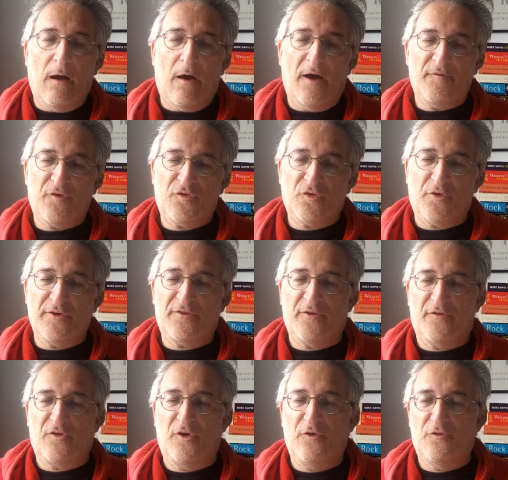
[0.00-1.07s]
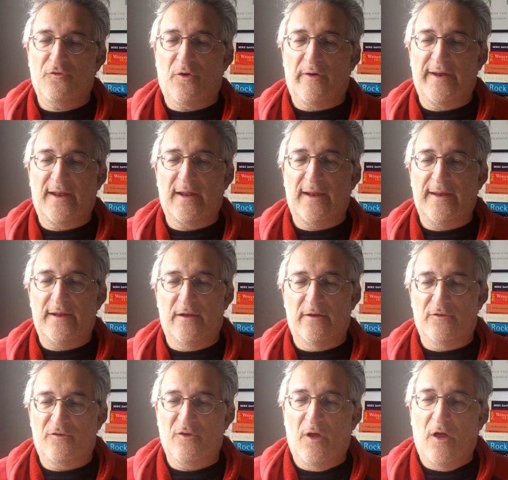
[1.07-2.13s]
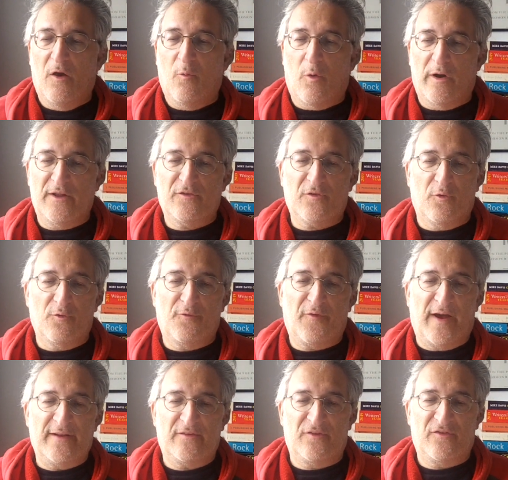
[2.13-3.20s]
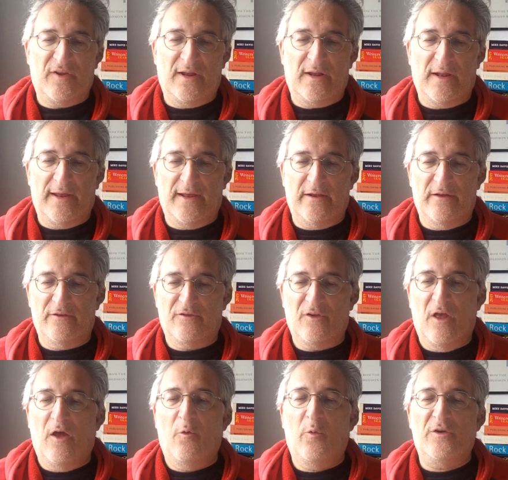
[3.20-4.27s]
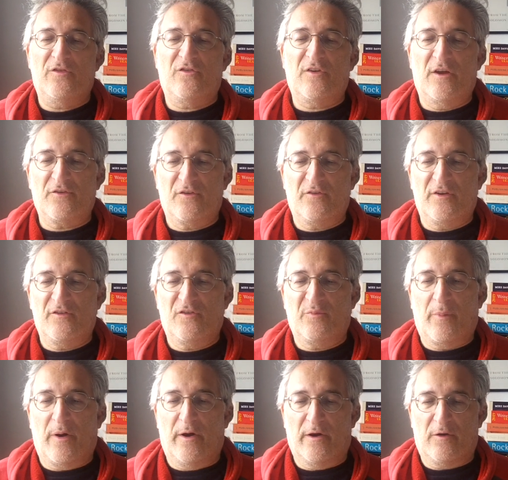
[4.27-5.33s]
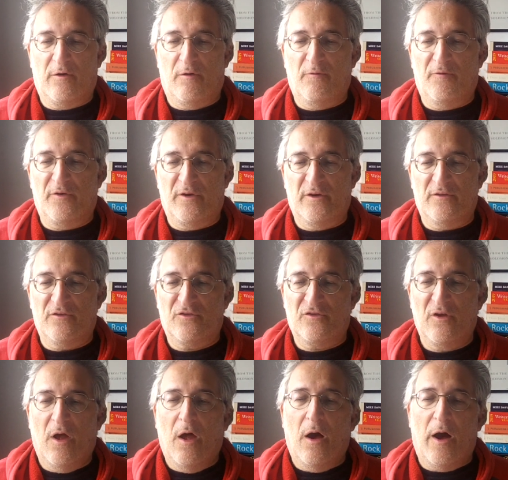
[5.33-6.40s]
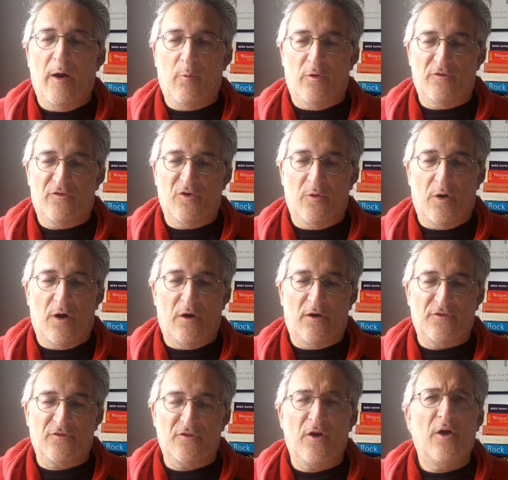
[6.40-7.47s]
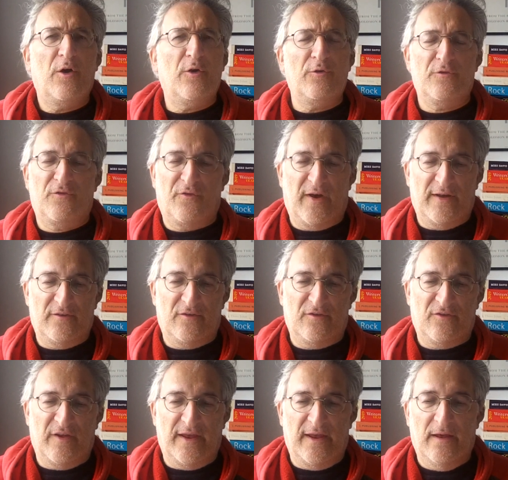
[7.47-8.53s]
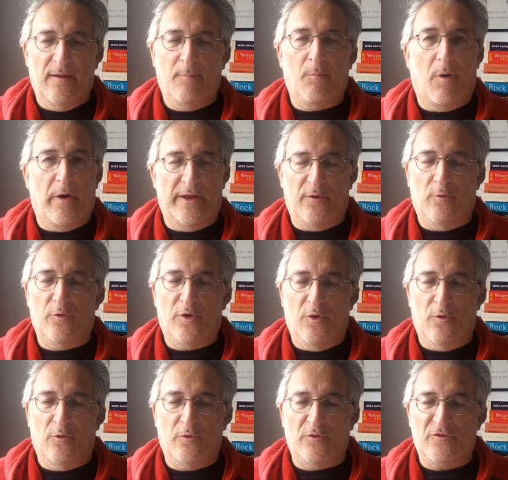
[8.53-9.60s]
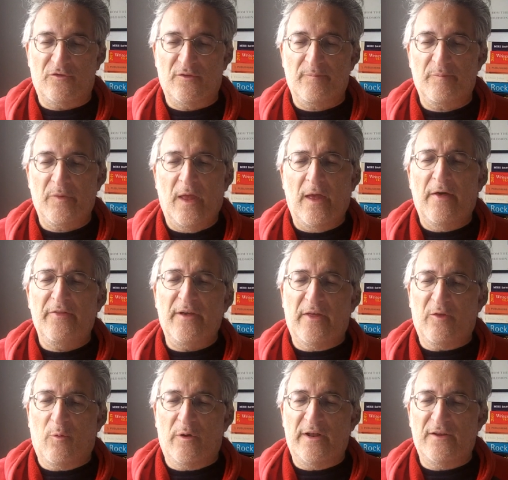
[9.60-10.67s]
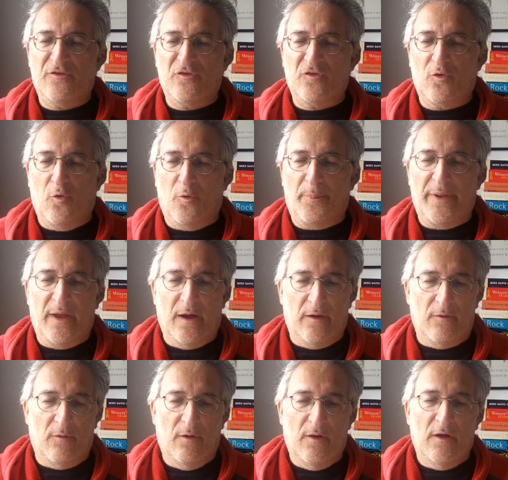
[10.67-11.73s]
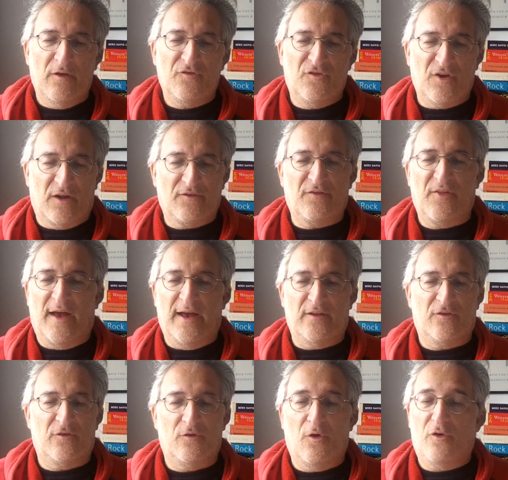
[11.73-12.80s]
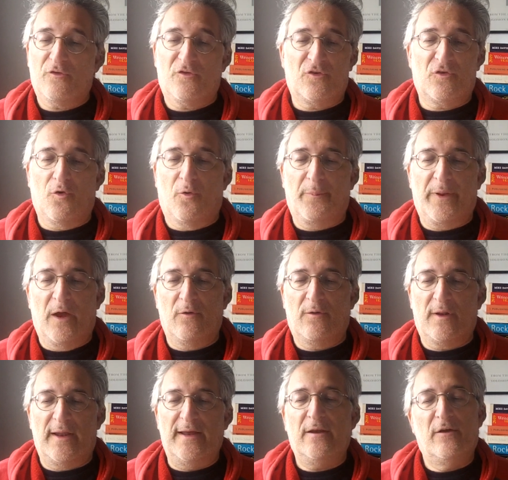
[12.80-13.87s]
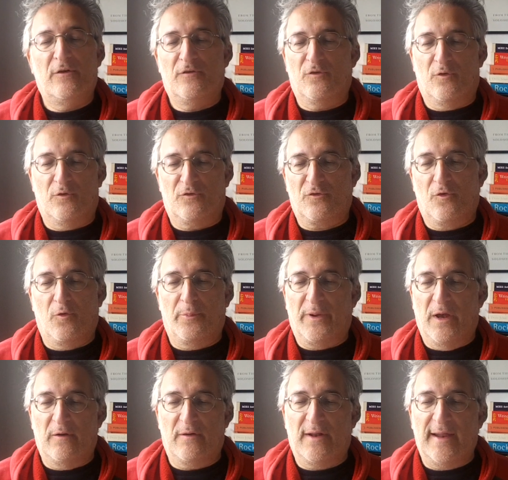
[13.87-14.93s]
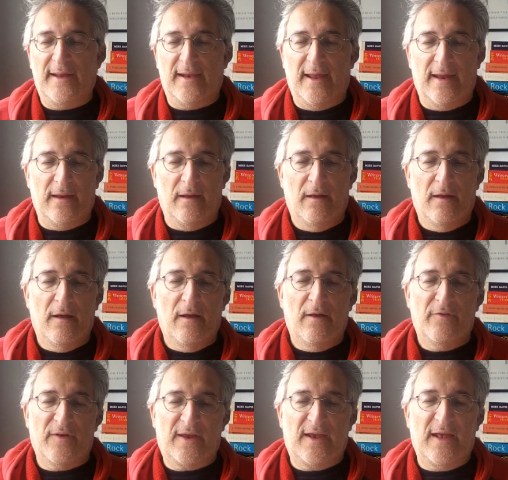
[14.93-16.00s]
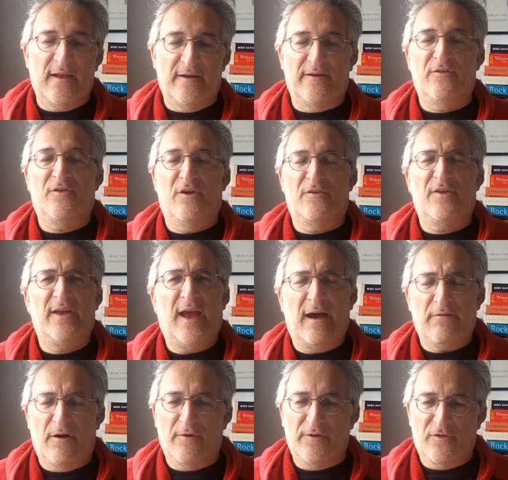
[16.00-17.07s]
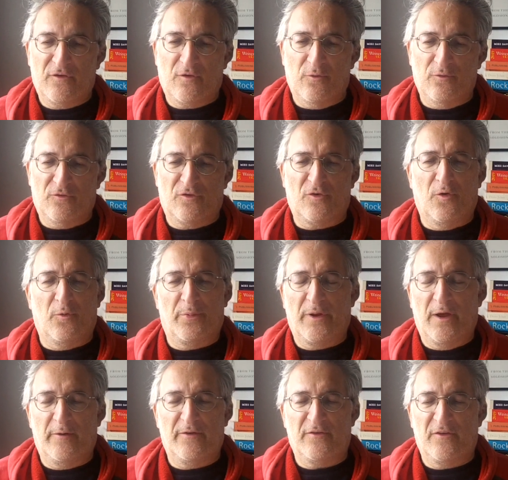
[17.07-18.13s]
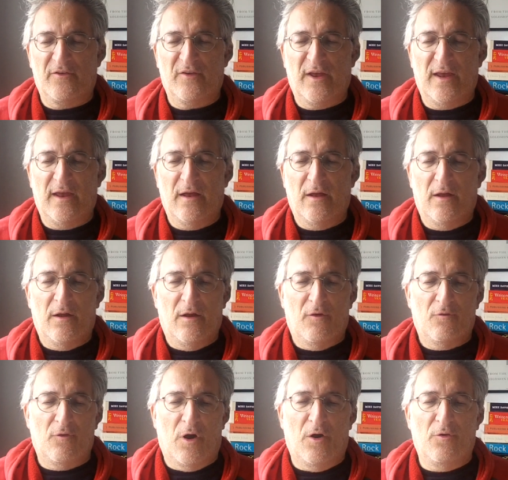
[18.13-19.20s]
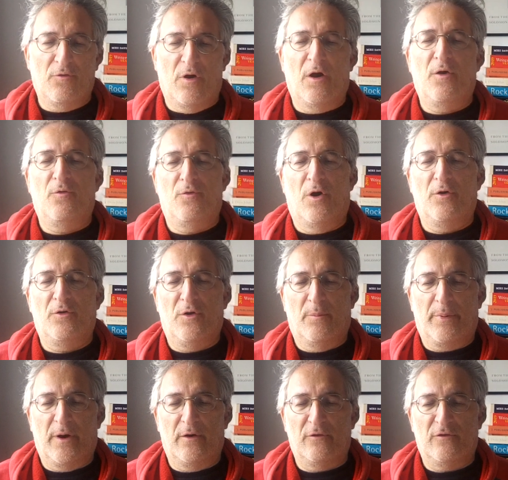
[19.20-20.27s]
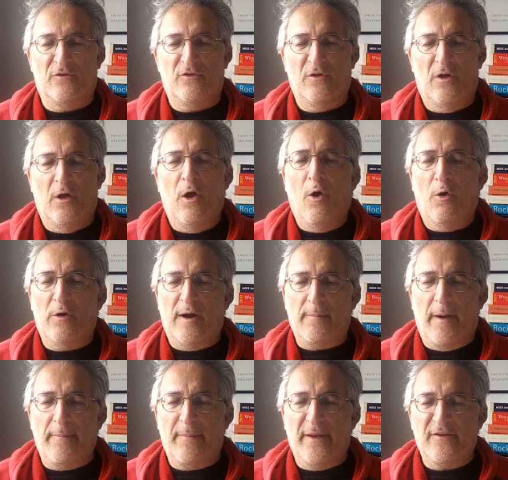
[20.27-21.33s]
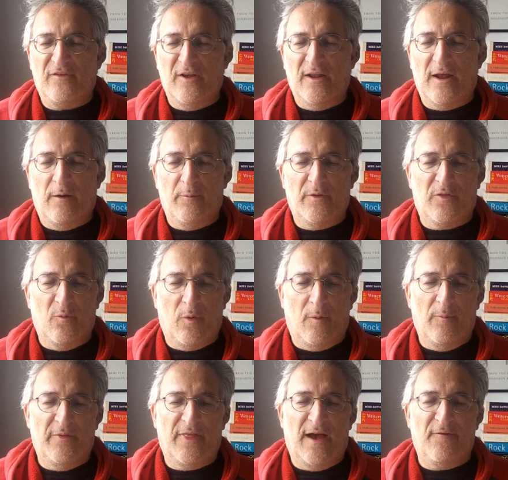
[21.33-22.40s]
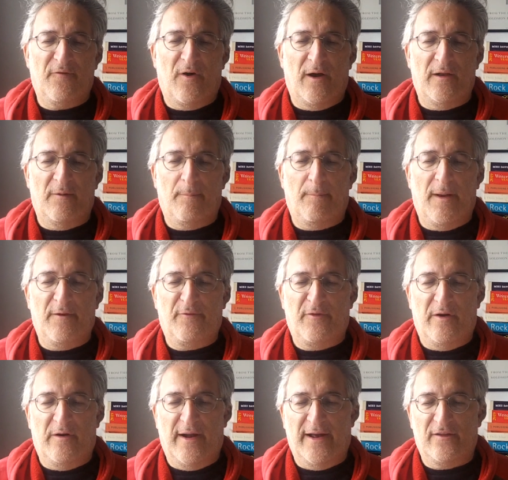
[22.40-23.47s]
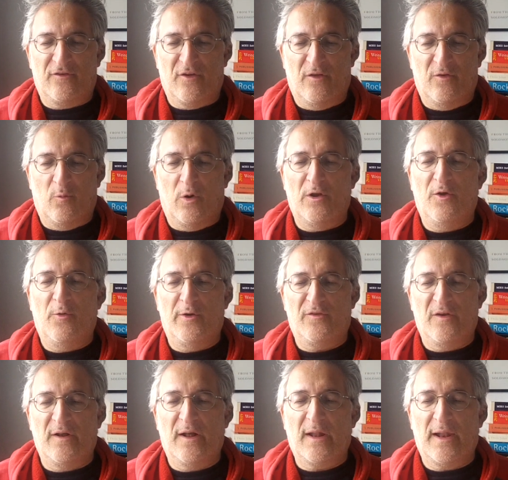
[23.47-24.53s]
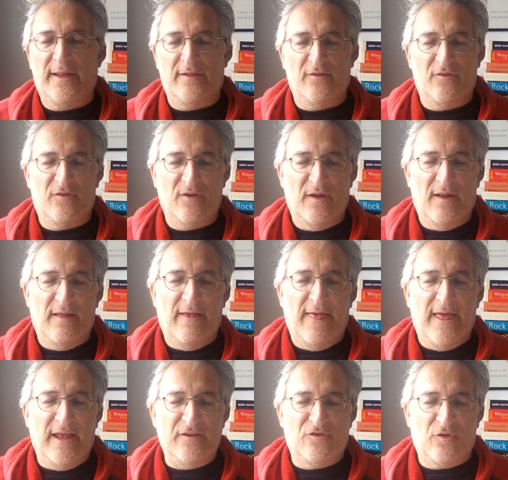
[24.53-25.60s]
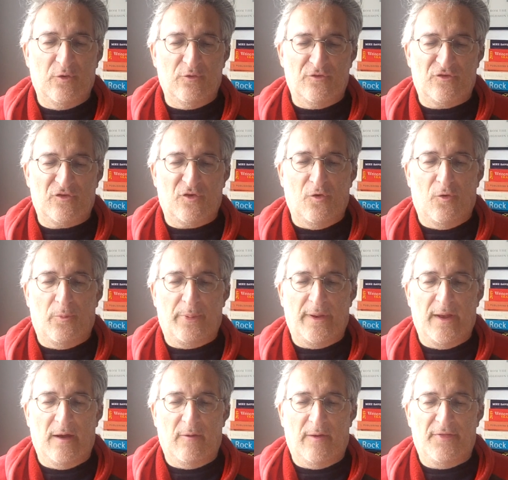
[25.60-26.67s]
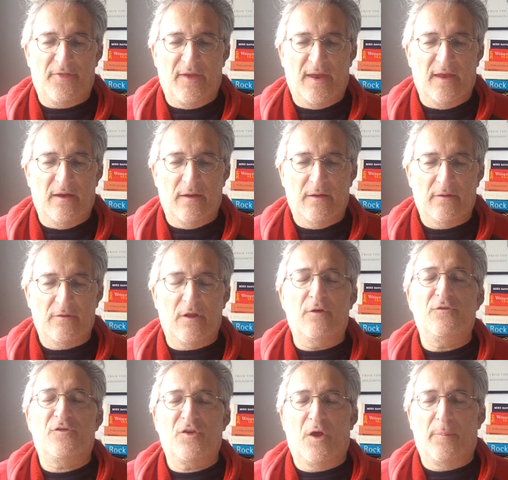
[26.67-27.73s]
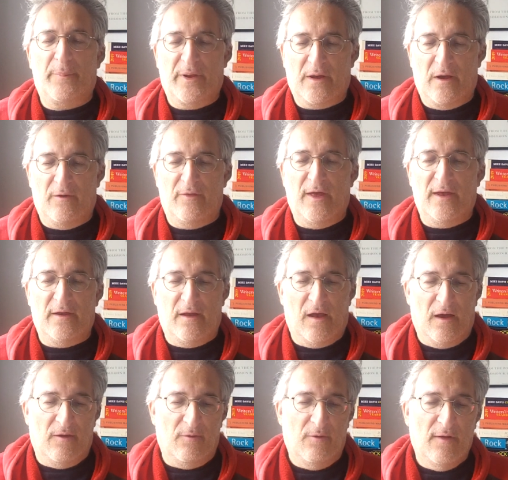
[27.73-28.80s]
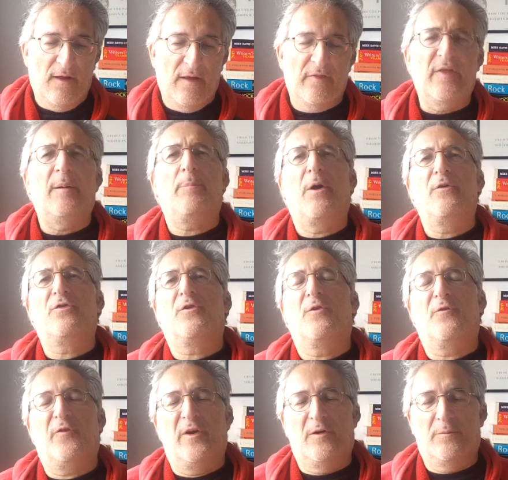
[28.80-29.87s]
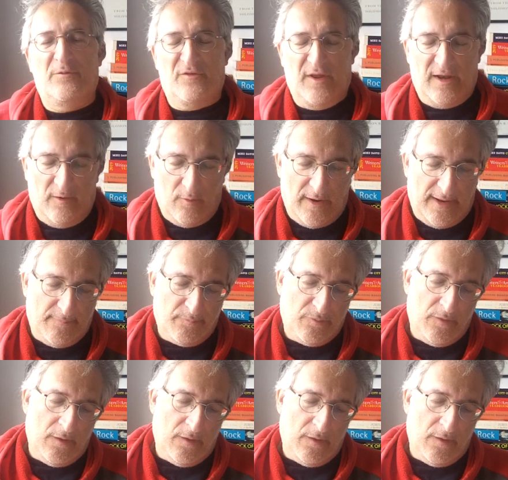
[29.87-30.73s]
I've a choice of two dry cleaners. One is called Fantasy Cleaners, which doesn't inspire confidence. I want to ask, whose fantasy, mine or yours? The other one is Scorpio. Just that, not Scorpio Cleaners or Scorpio Cleaning. The killer in Dirty Harry is called Scorpio, isn't he? Row, row, row your boat. Or am I mixing it up with the one with that violent mafia actor, the one who isn't Clint? He's called Scorpio, I think no, Serpico, there you go. They're both good films anyway.